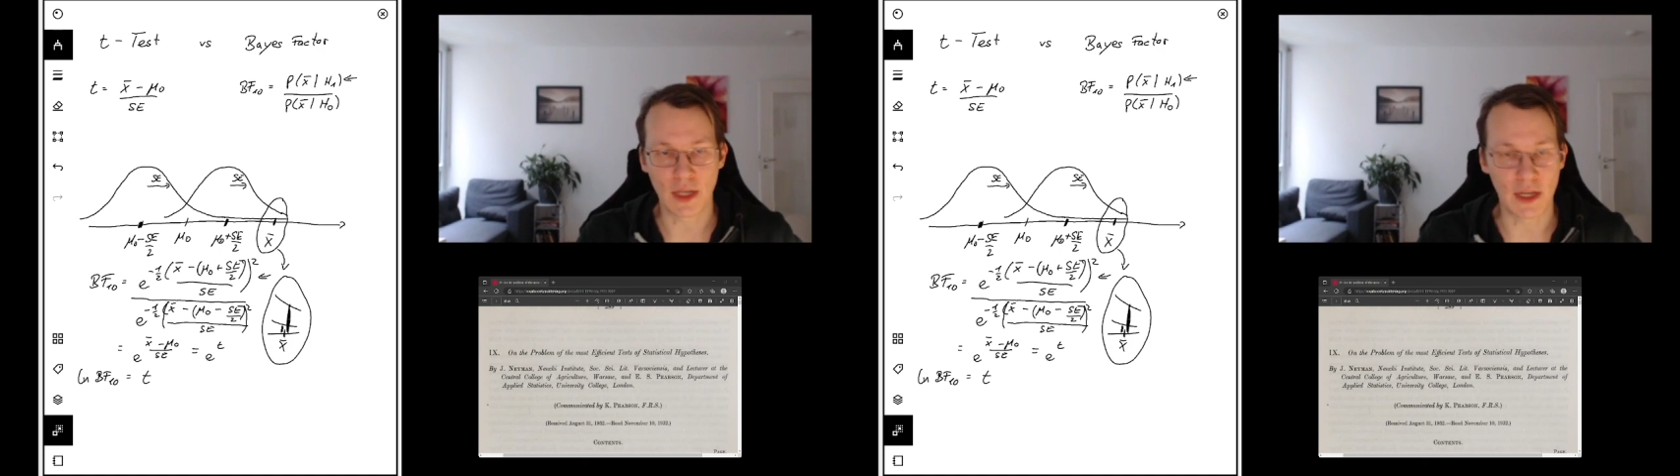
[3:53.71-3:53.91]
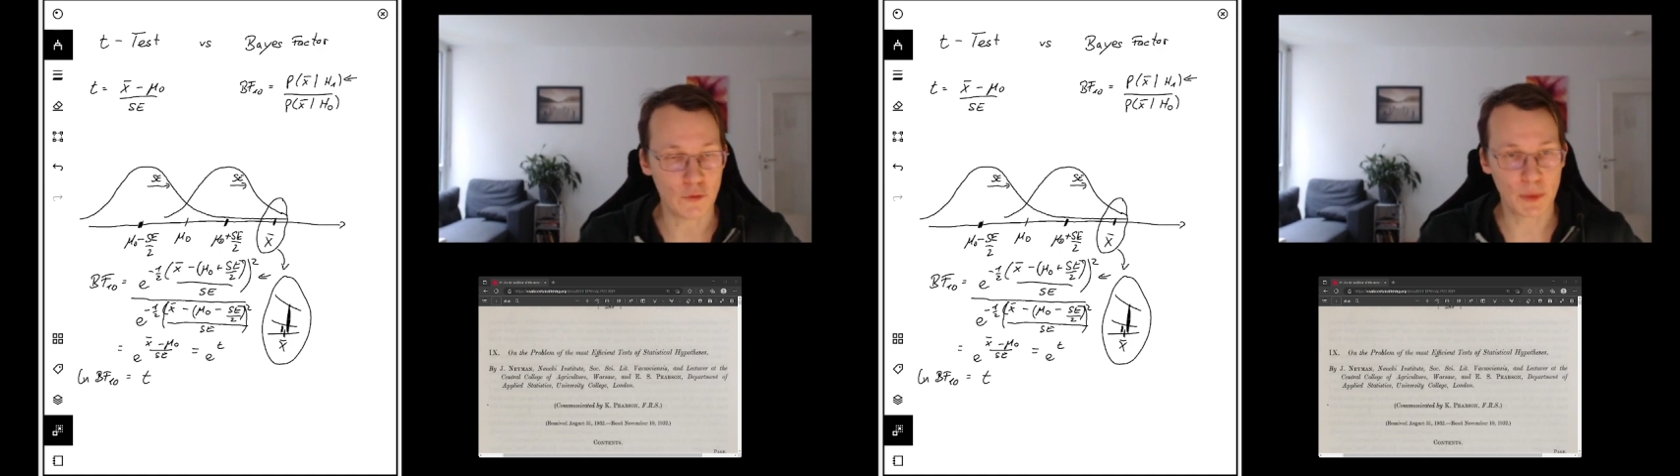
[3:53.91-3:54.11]

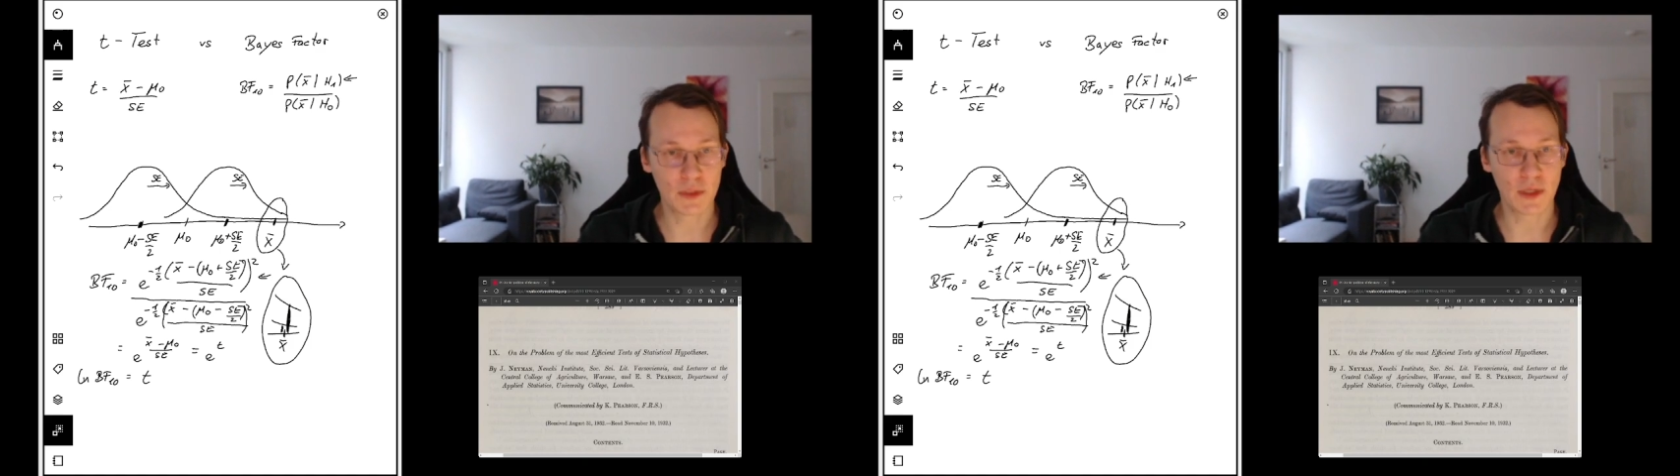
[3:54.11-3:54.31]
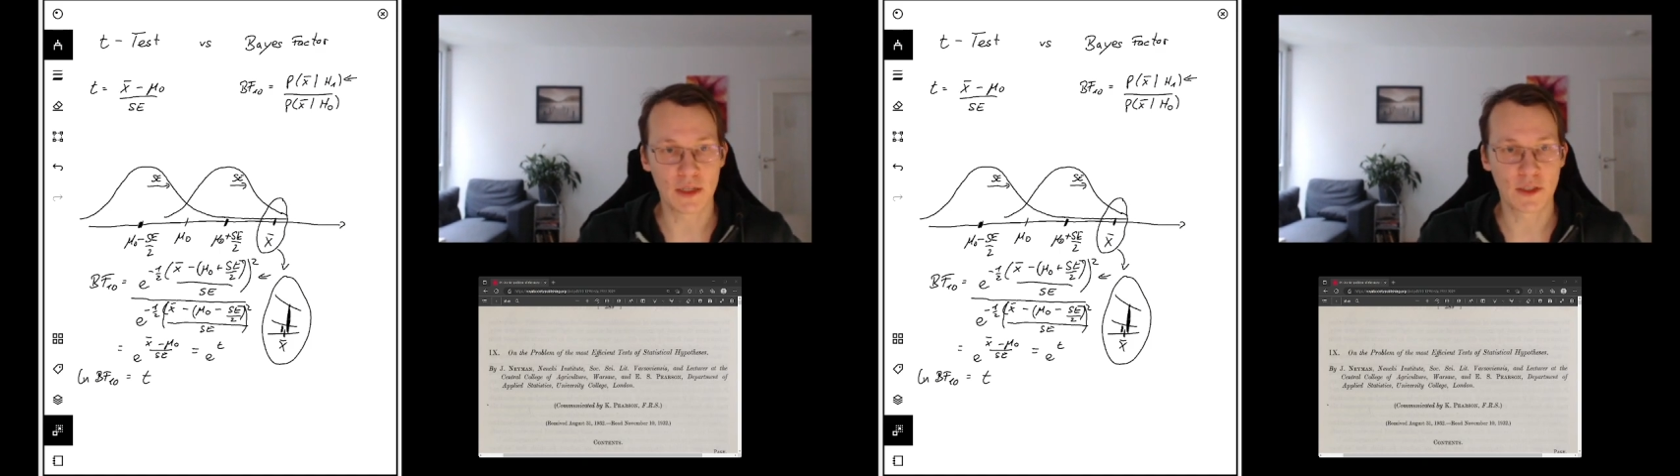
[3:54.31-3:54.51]
I have been
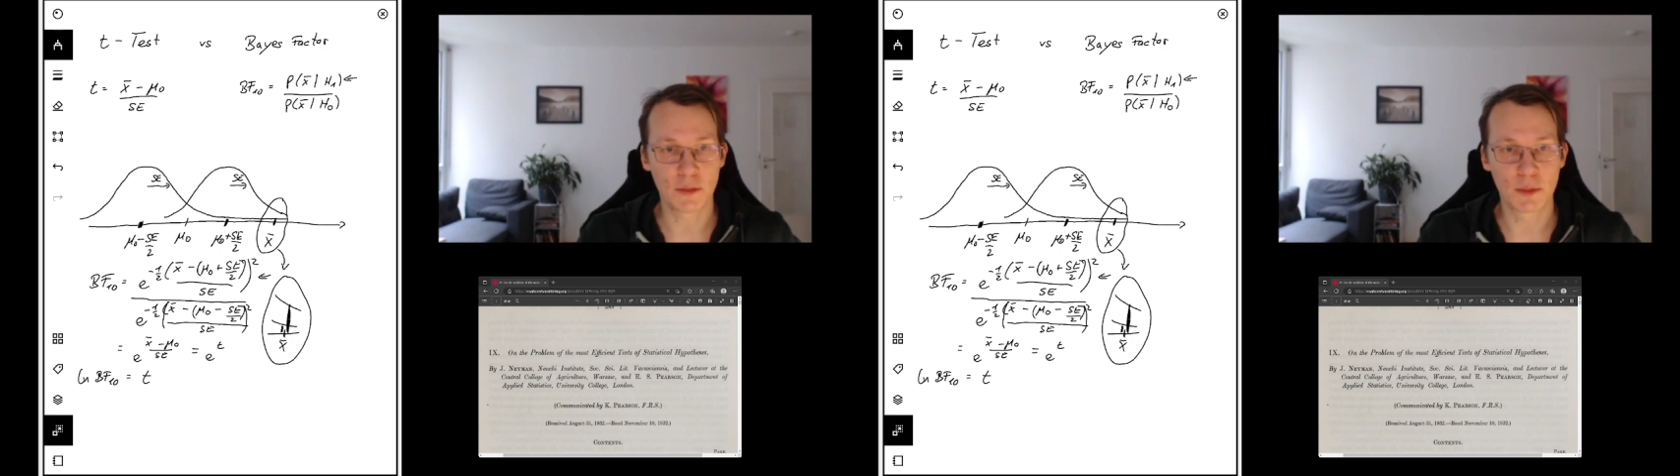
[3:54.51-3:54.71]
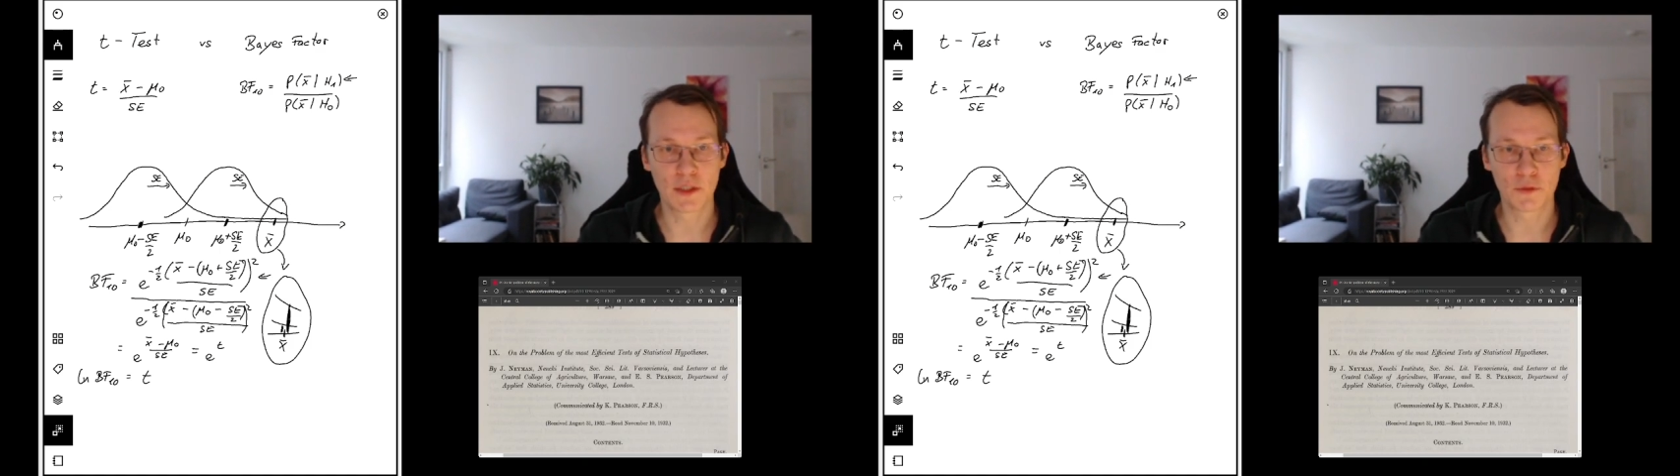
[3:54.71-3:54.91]
asking
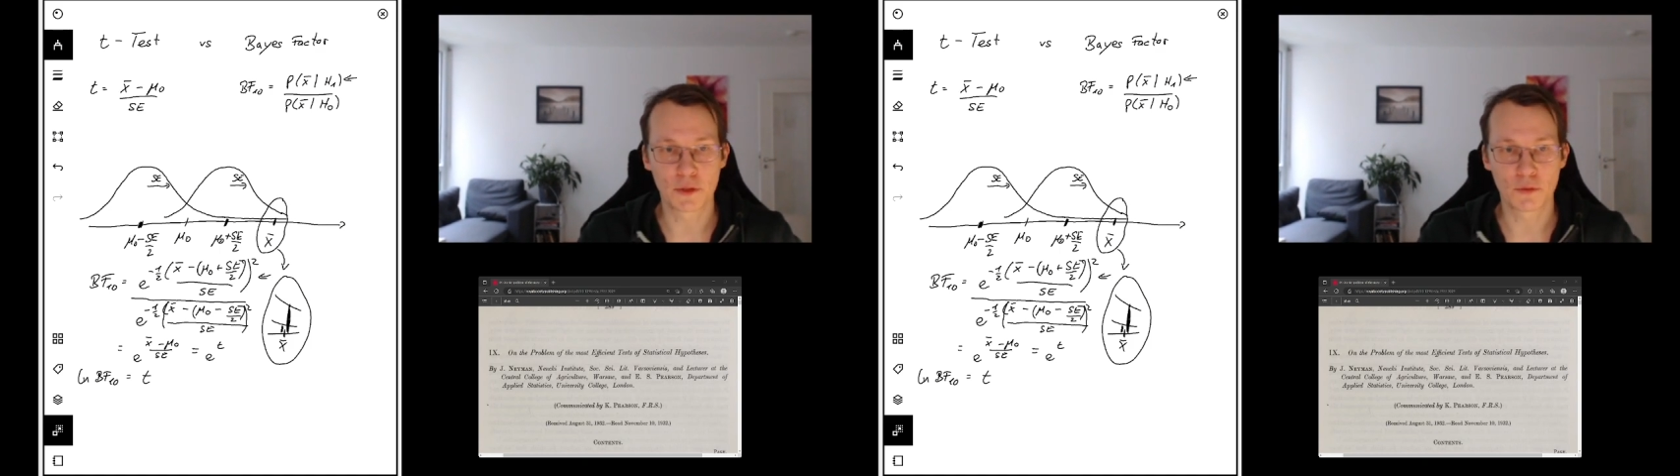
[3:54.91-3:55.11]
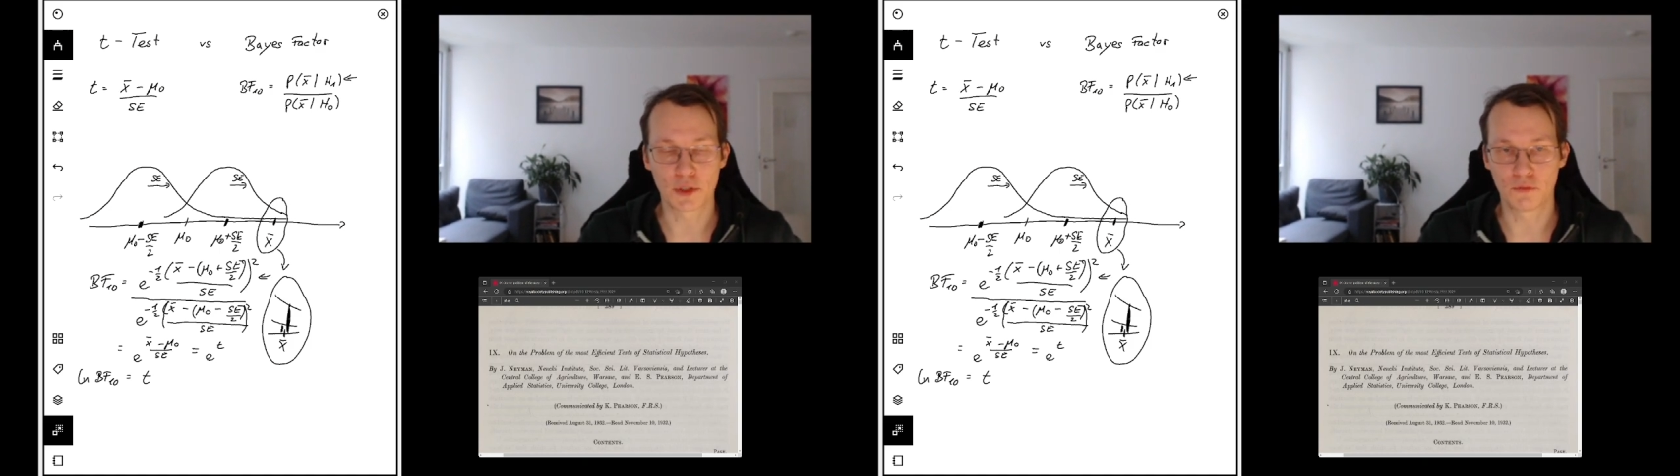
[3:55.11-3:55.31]
myself this
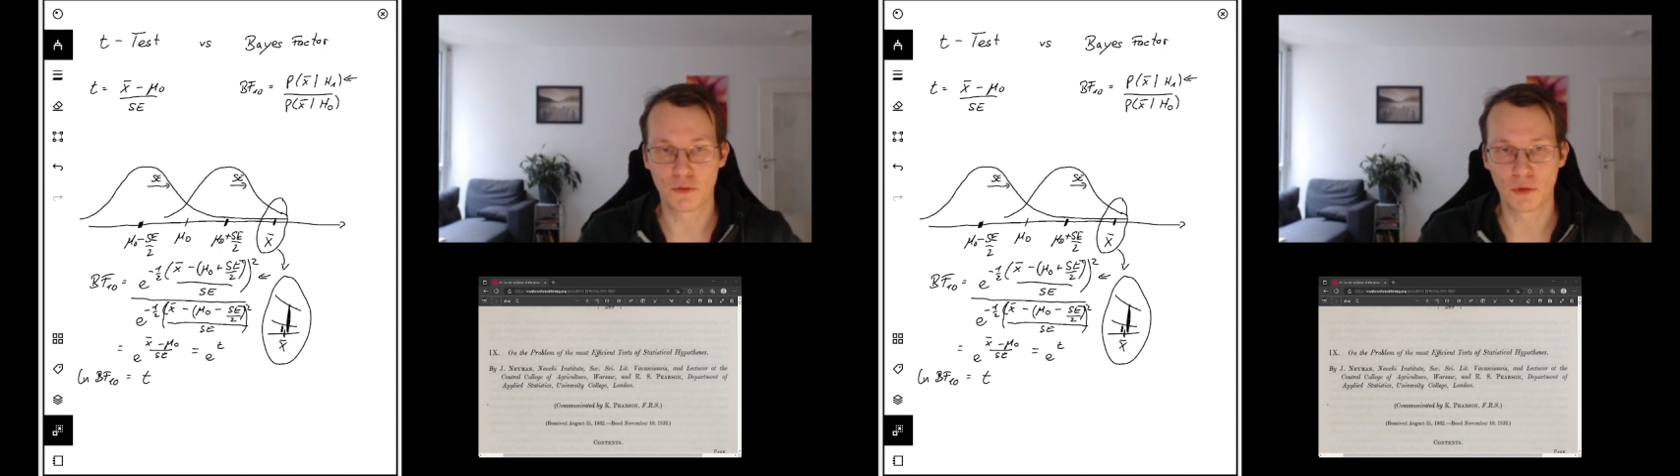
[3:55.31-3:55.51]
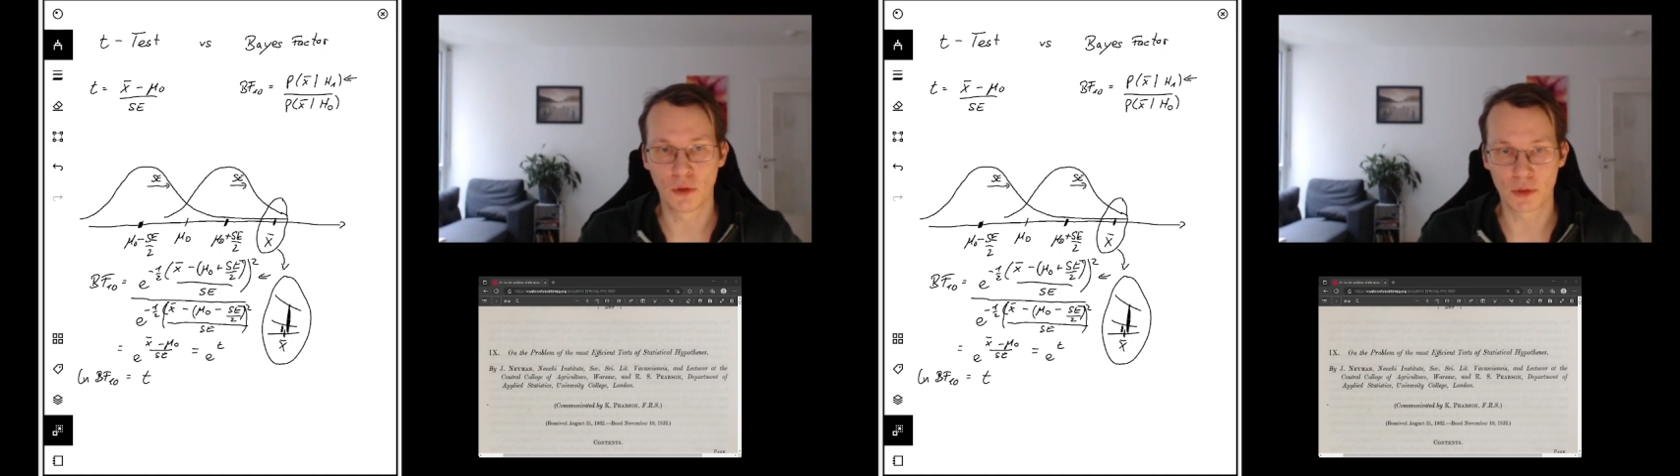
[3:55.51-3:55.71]
question
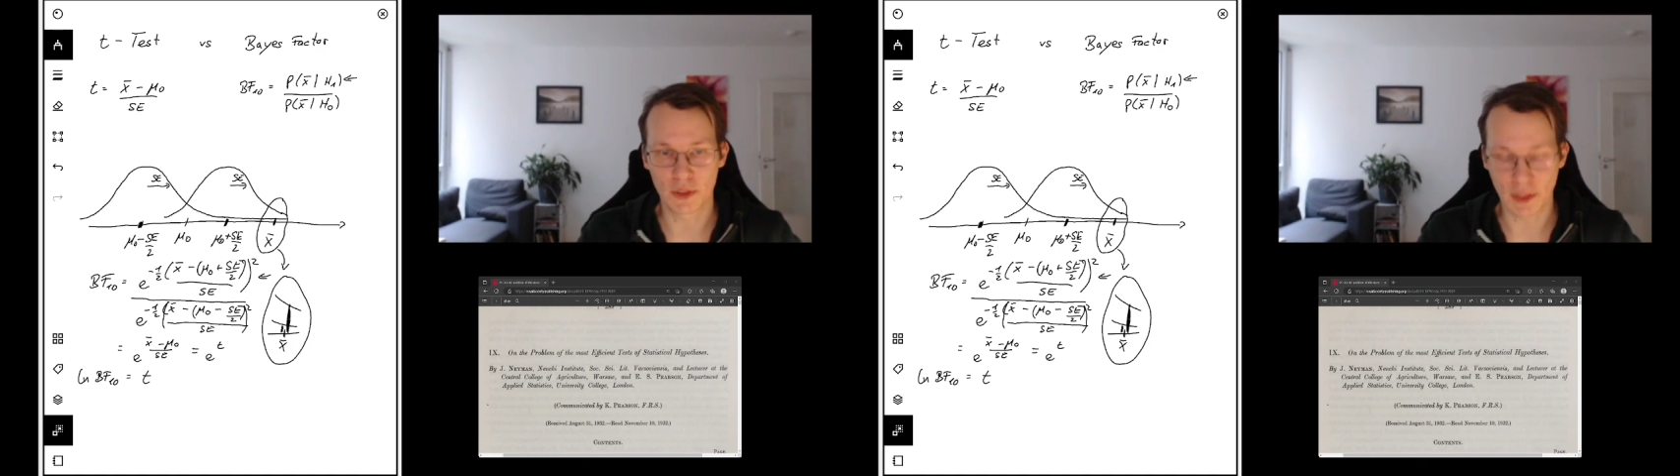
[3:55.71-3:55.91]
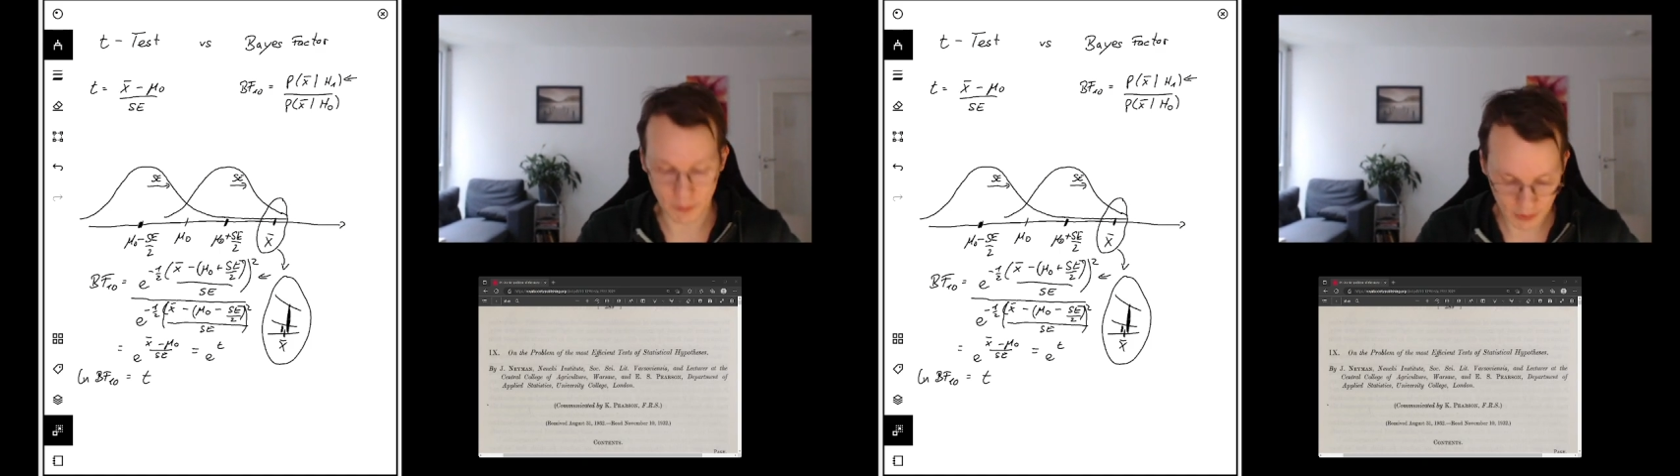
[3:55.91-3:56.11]
for a long
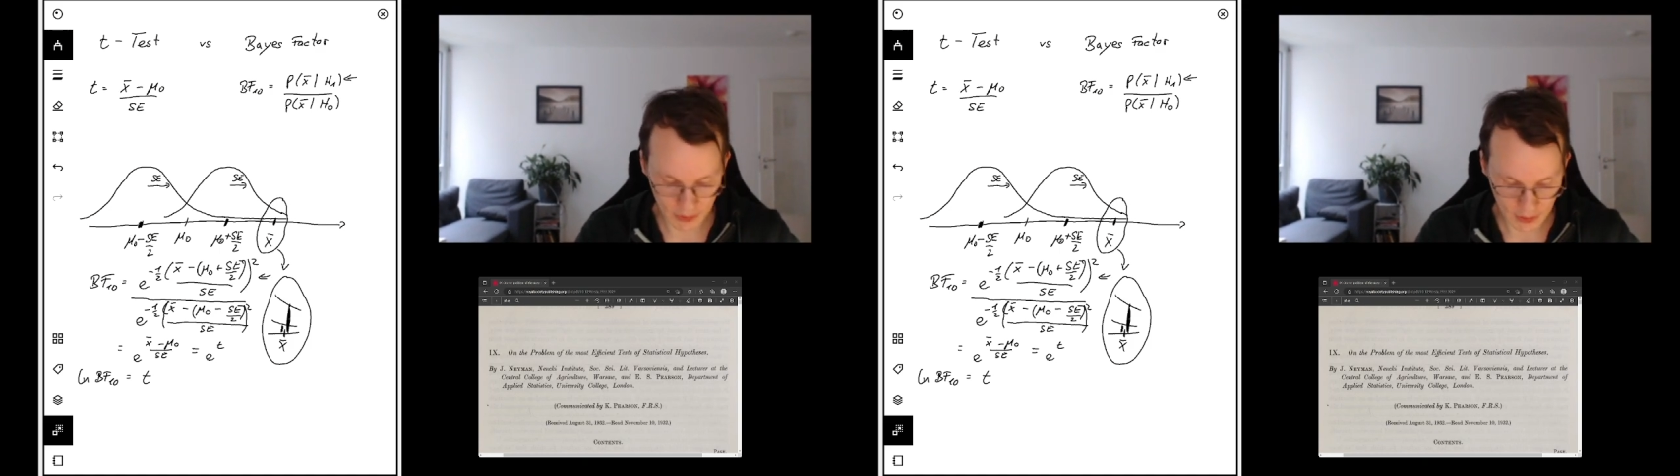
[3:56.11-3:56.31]
time.